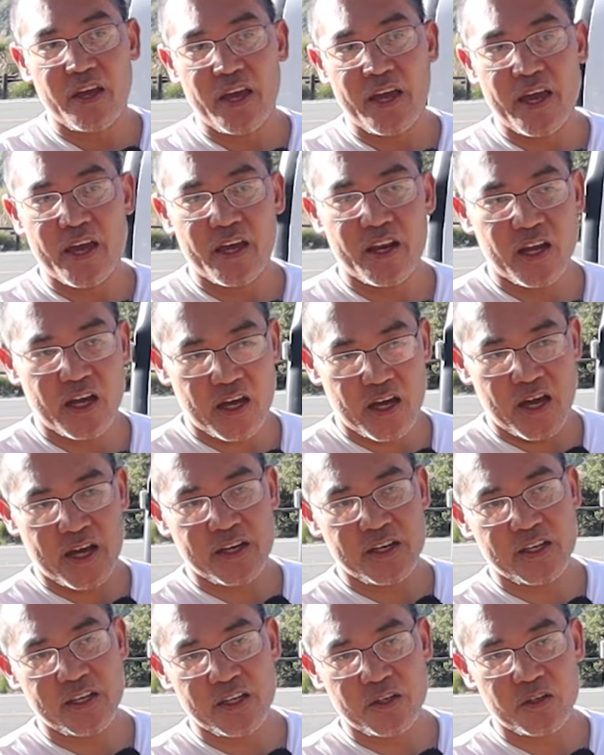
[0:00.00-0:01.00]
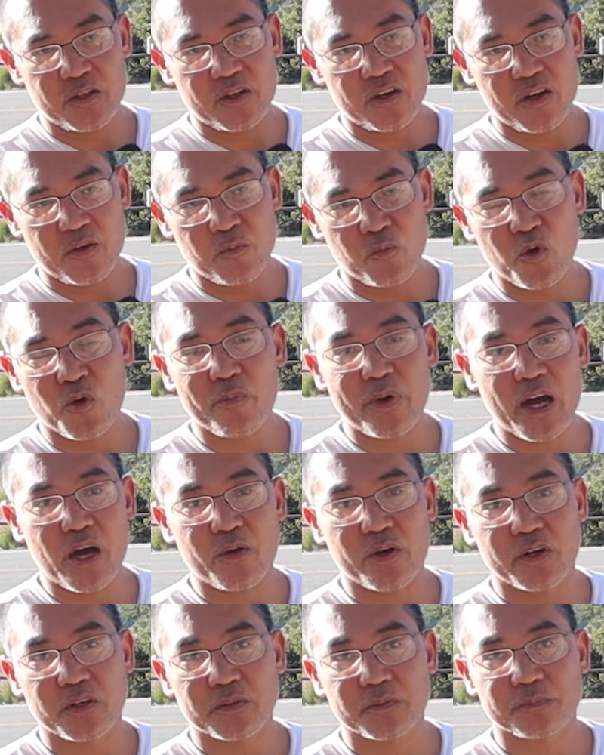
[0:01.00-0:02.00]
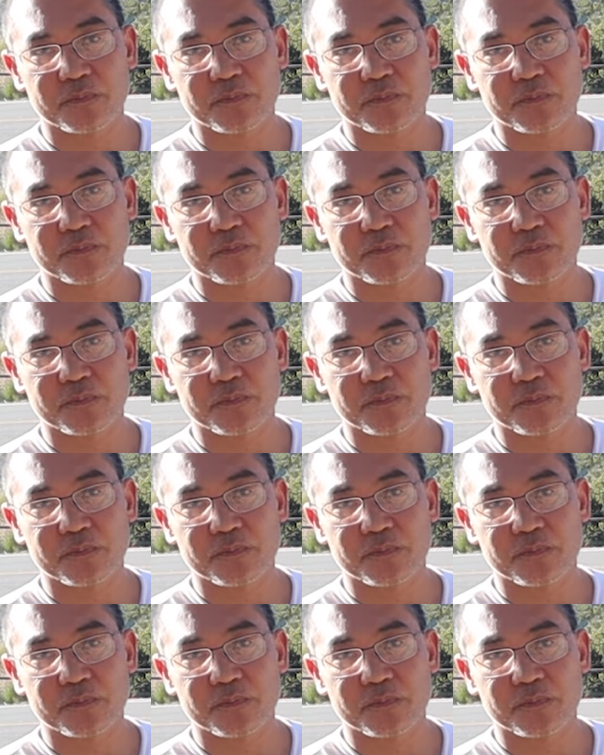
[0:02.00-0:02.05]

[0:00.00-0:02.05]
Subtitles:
and I need more power.